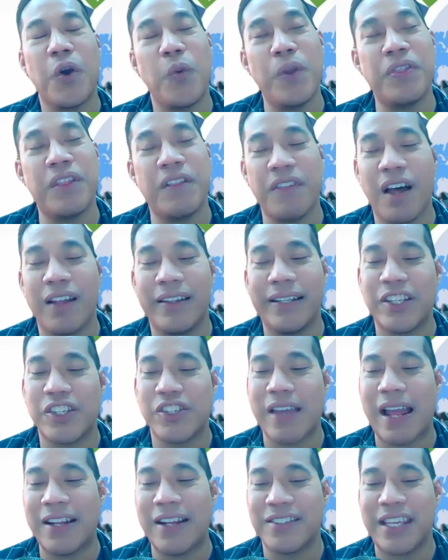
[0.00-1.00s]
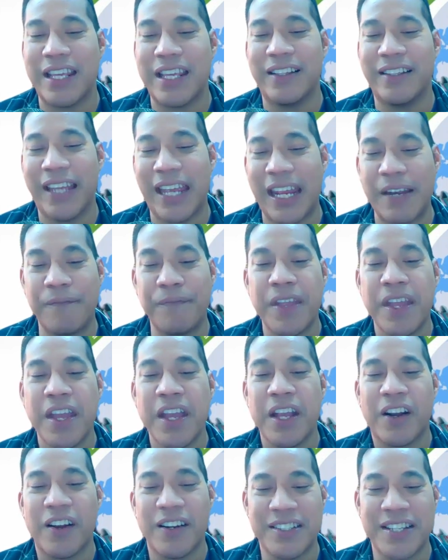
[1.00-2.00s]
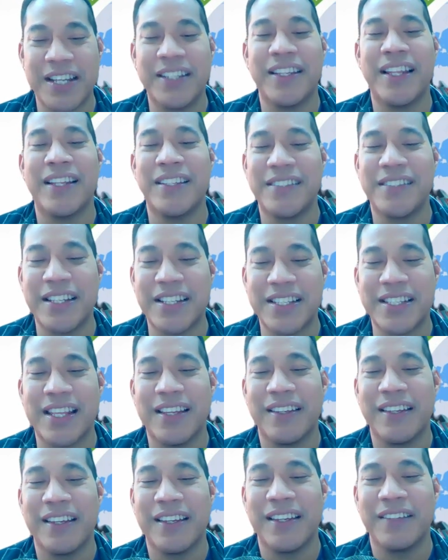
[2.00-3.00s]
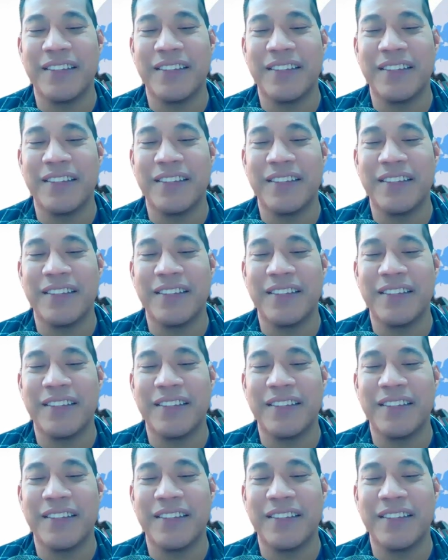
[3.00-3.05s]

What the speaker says: with the knowledge and skill in content analysis.